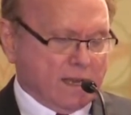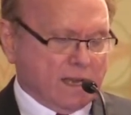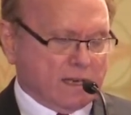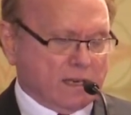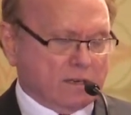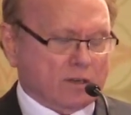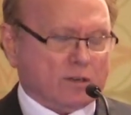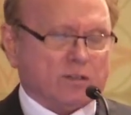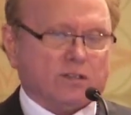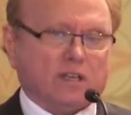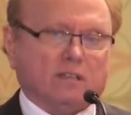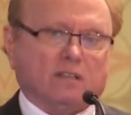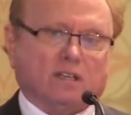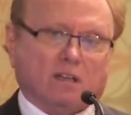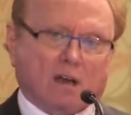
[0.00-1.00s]
And it looks
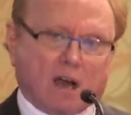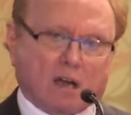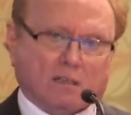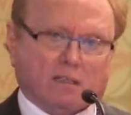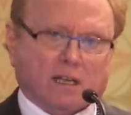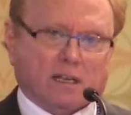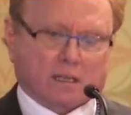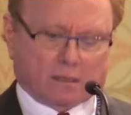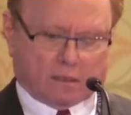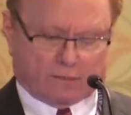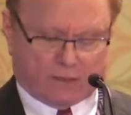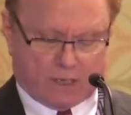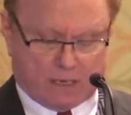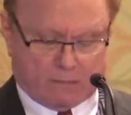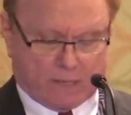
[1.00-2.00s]
at the cocktail
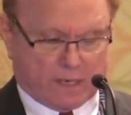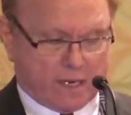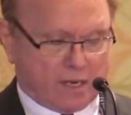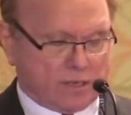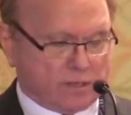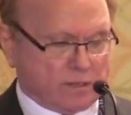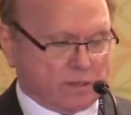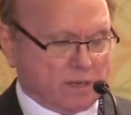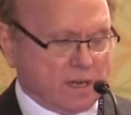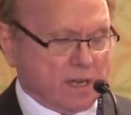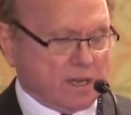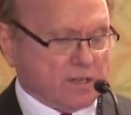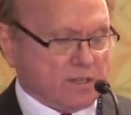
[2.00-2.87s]
of combination